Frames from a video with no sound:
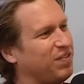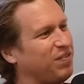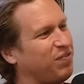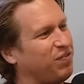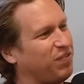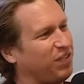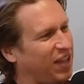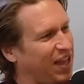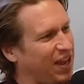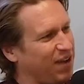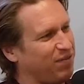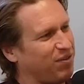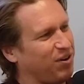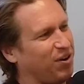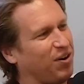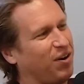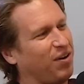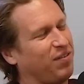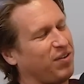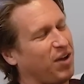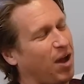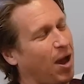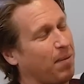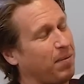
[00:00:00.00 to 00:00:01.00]
flavor
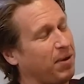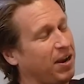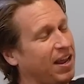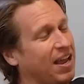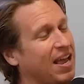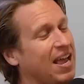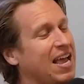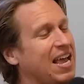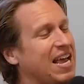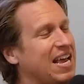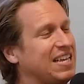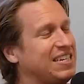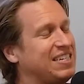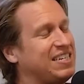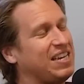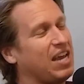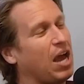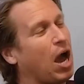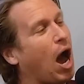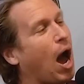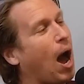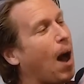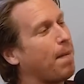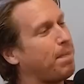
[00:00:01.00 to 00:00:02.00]
of comedy is the
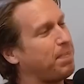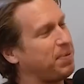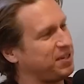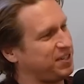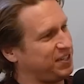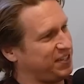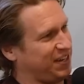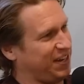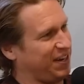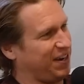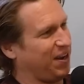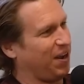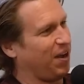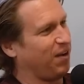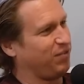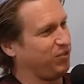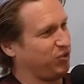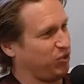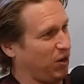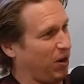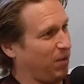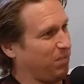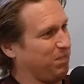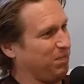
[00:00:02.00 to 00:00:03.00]
opposite of
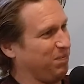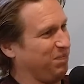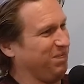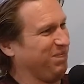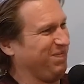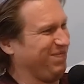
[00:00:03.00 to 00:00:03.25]
Trump.